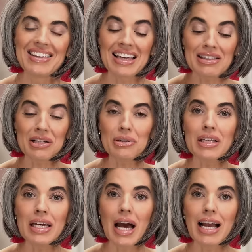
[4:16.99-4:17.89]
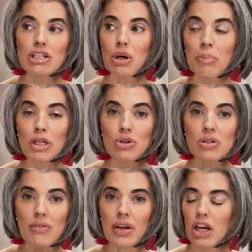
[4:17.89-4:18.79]
Like literally, I took
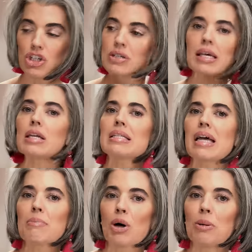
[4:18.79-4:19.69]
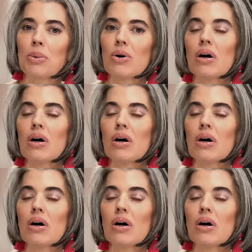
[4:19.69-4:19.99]
pictures of it because she's like, it's not purple.